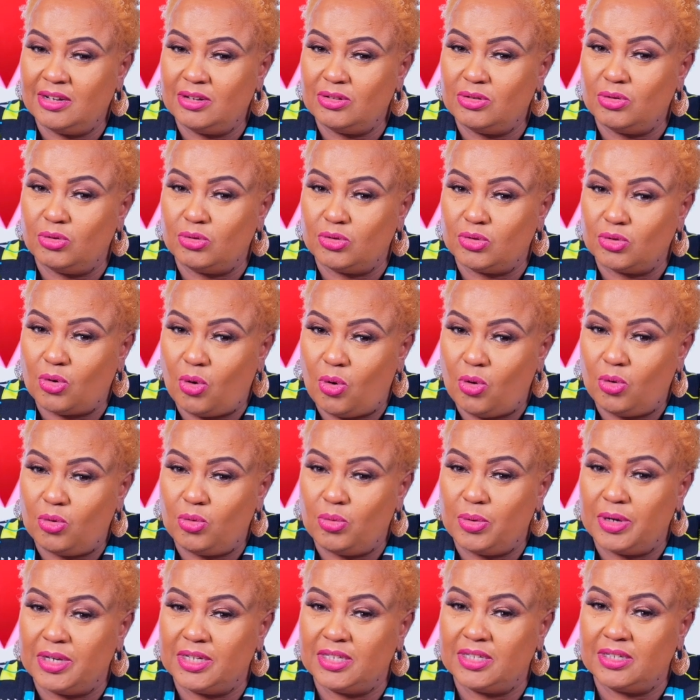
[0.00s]
don't
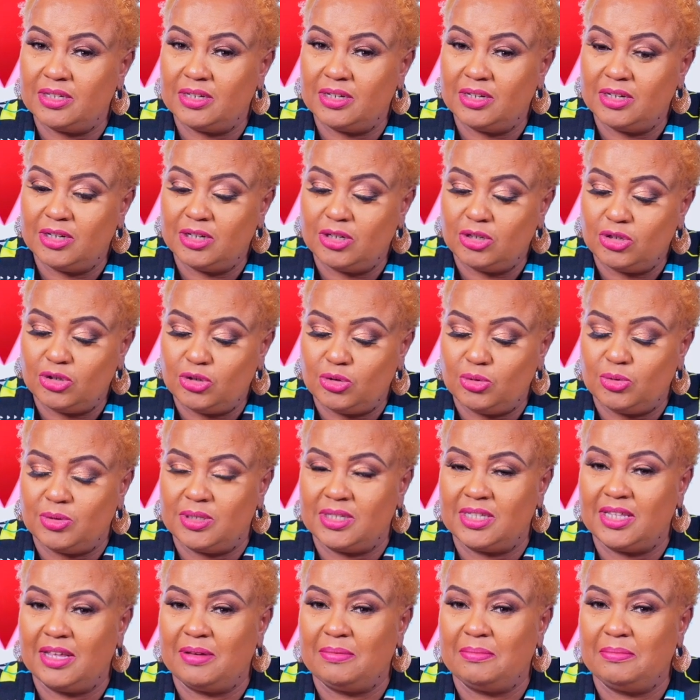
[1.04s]
always choose
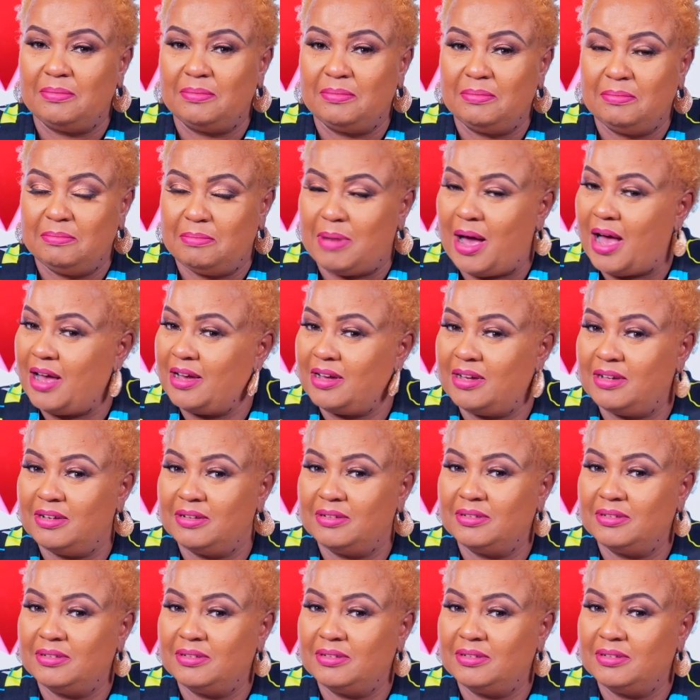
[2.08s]
them back.